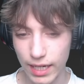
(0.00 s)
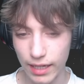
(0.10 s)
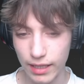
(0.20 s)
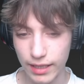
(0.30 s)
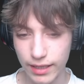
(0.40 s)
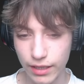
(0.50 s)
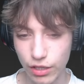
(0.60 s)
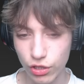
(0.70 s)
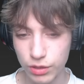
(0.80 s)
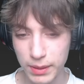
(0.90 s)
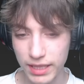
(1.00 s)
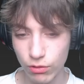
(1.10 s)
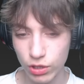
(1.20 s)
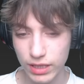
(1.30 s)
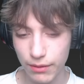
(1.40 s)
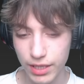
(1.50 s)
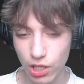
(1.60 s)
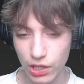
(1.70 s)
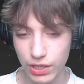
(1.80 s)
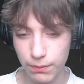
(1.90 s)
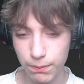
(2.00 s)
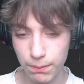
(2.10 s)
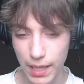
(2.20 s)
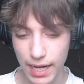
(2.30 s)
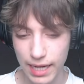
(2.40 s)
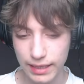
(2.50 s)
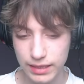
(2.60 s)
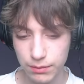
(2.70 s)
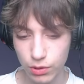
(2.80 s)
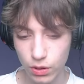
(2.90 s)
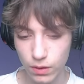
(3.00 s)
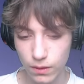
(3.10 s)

It could be the one that we got in the past, but